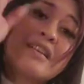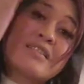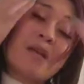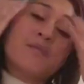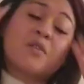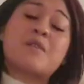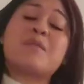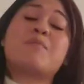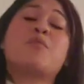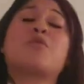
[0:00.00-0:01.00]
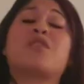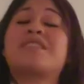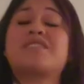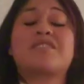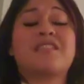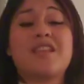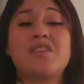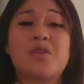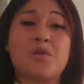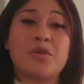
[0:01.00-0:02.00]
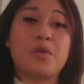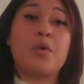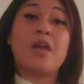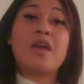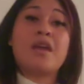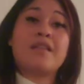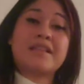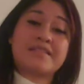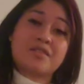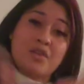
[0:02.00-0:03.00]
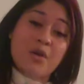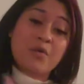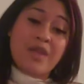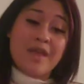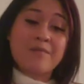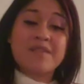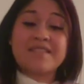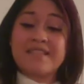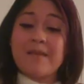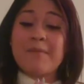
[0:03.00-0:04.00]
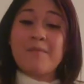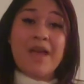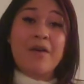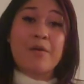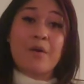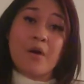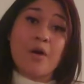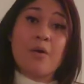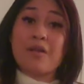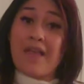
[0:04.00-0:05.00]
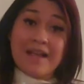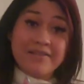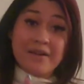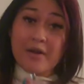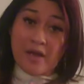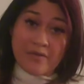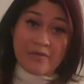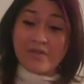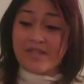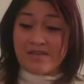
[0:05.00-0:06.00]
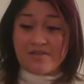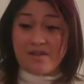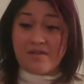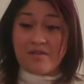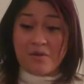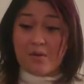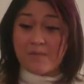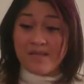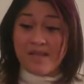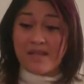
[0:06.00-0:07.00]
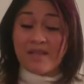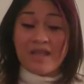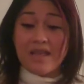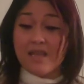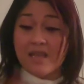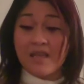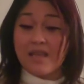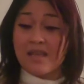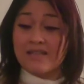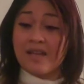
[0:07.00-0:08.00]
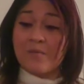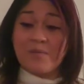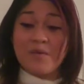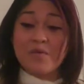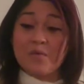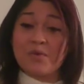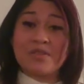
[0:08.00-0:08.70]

Stop showing people more attention than they show you. Let's show them the same amount or lack thereof of attention. You know what I'm saying? Like, it's got to be mutual.